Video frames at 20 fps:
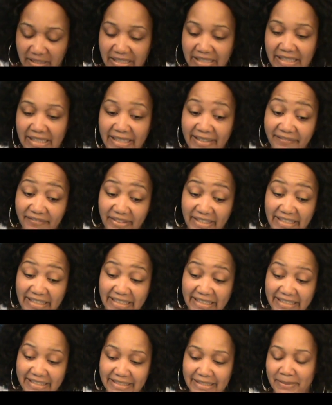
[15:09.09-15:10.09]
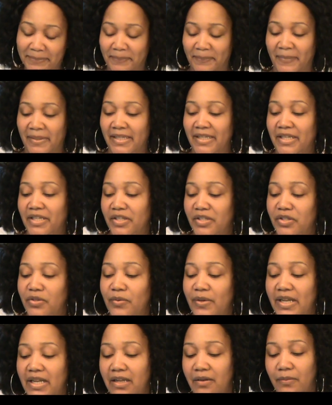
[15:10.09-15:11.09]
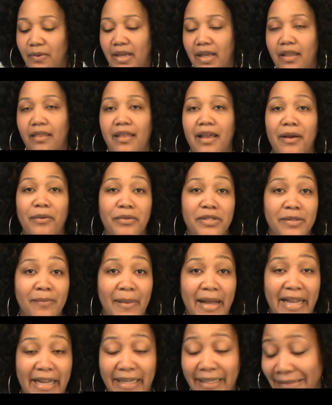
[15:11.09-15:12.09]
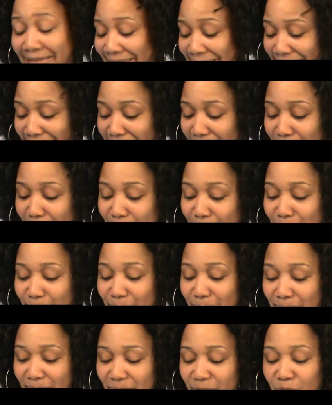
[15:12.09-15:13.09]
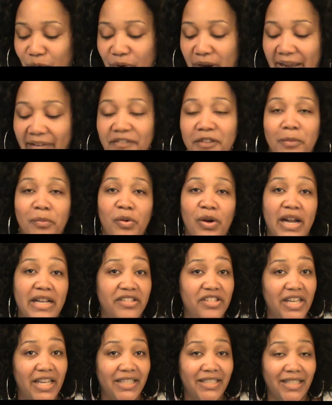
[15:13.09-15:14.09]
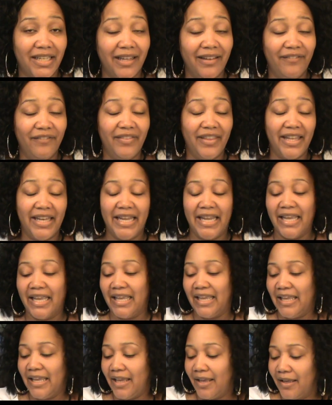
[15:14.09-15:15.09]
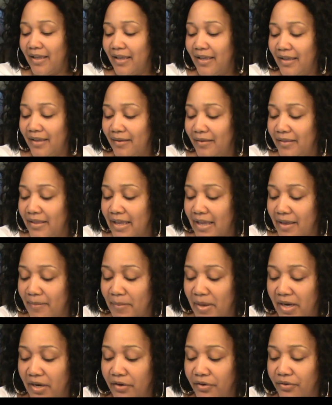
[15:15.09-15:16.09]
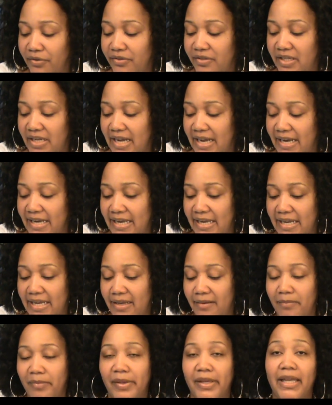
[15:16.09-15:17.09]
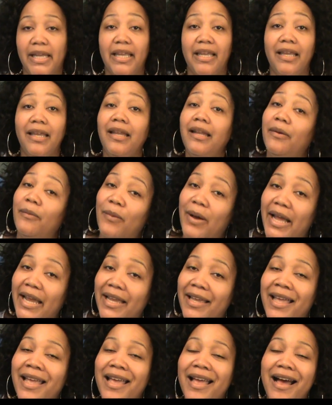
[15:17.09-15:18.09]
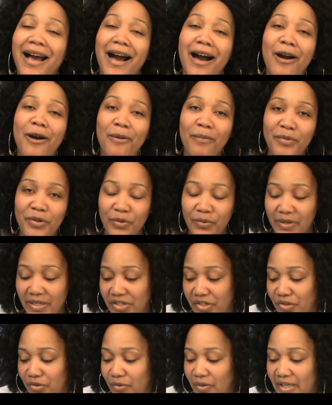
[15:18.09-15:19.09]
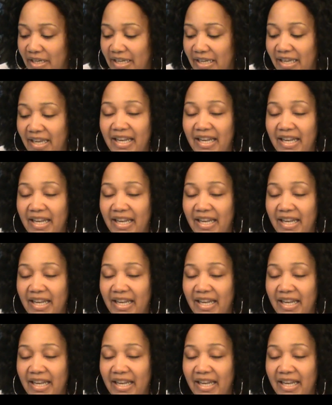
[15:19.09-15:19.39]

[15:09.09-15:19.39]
Love it. So anyway, that was my little craft project of the day. that my girls and I did. But anyway, I hope you enjoyed it.